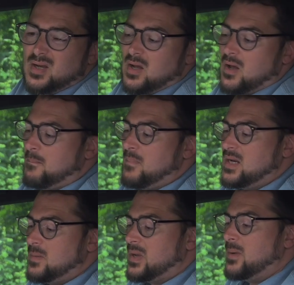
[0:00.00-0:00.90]
and many
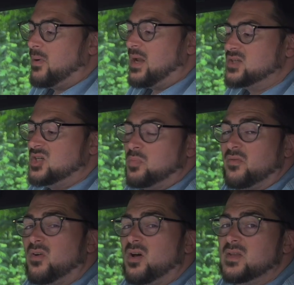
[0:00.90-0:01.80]
people actually
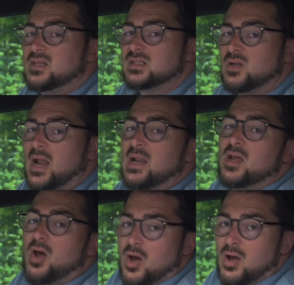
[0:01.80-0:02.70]
prefer these slightly
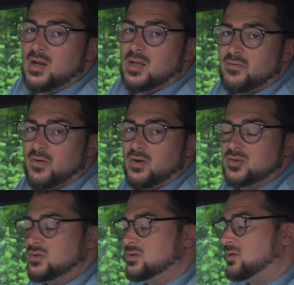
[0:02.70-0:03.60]
earlier
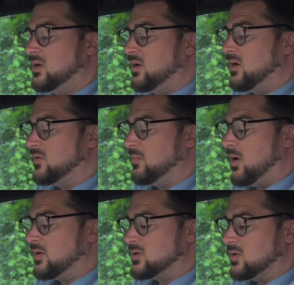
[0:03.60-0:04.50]
versions of the
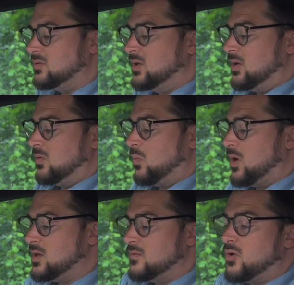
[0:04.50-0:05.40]
Mark II where
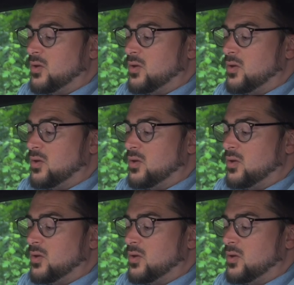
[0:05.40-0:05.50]
you've got